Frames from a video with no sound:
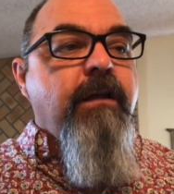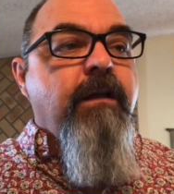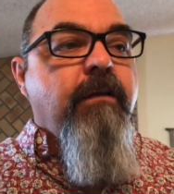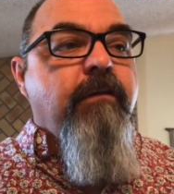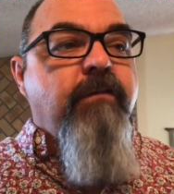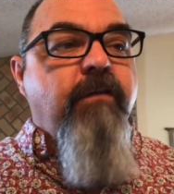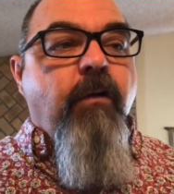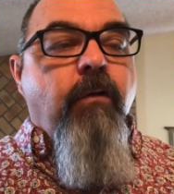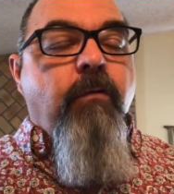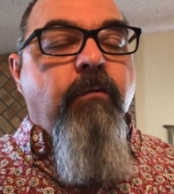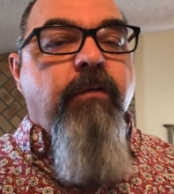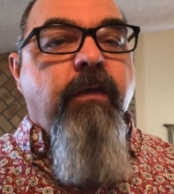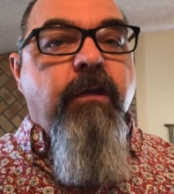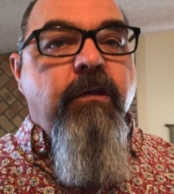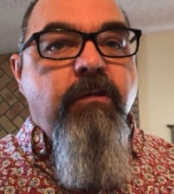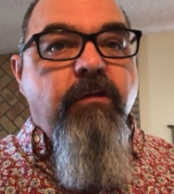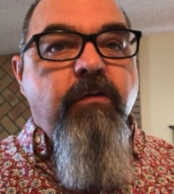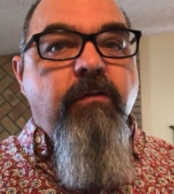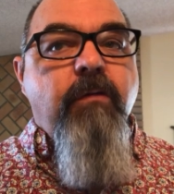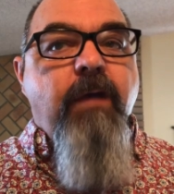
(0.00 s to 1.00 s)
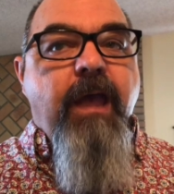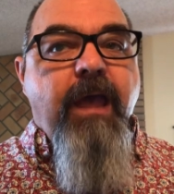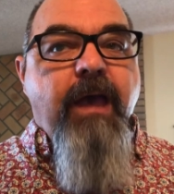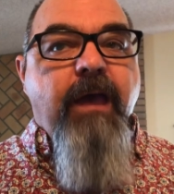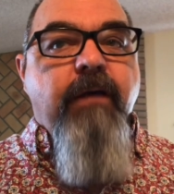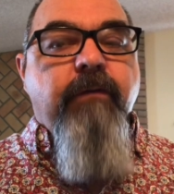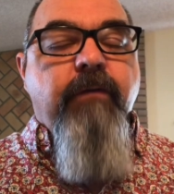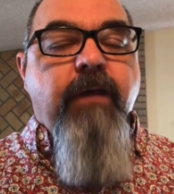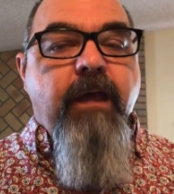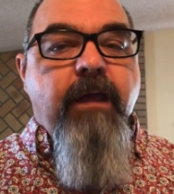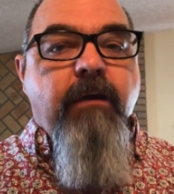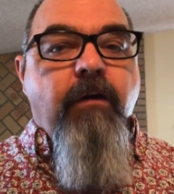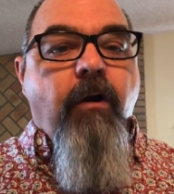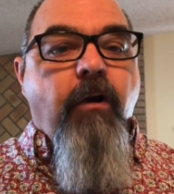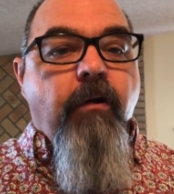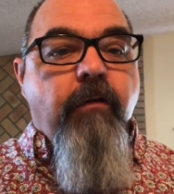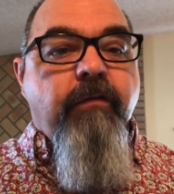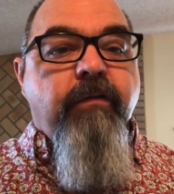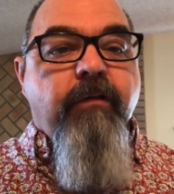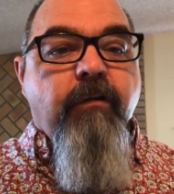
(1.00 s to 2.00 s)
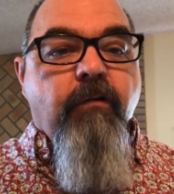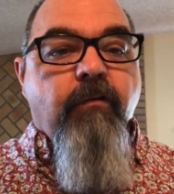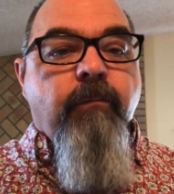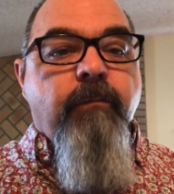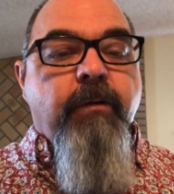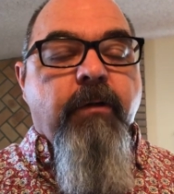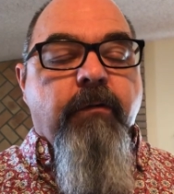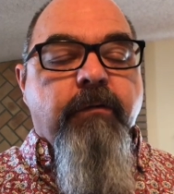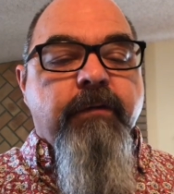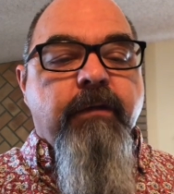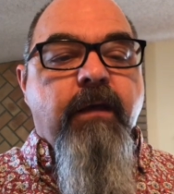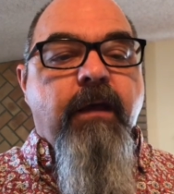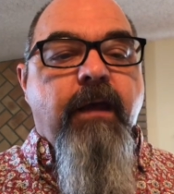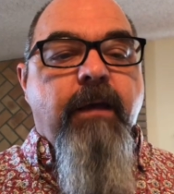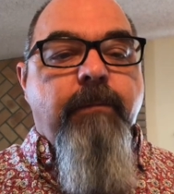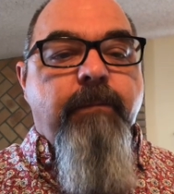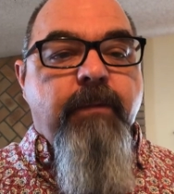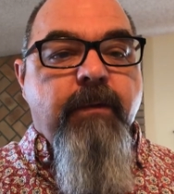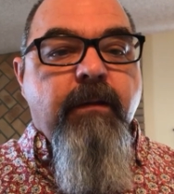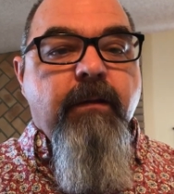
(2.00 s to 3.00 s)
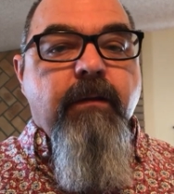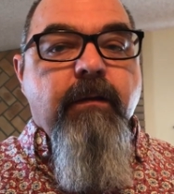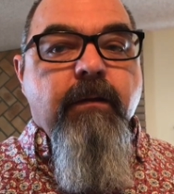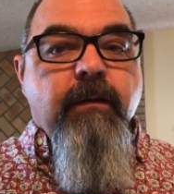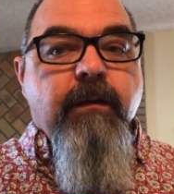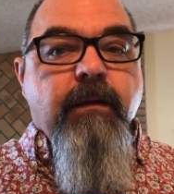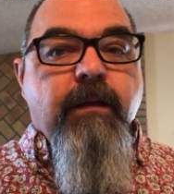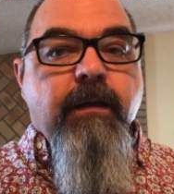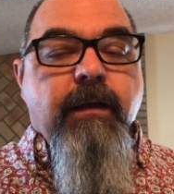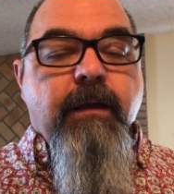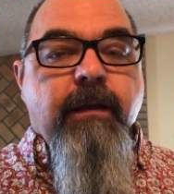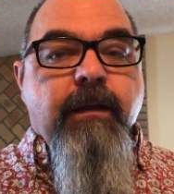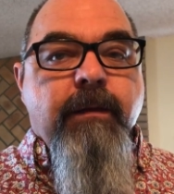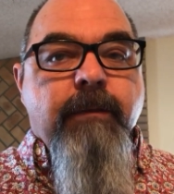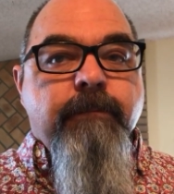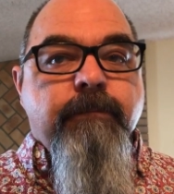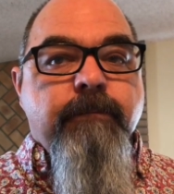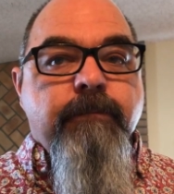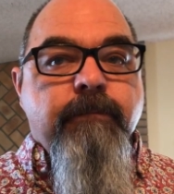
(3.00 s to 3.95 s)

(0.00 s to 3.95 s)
so that you have an arsenal built up uh,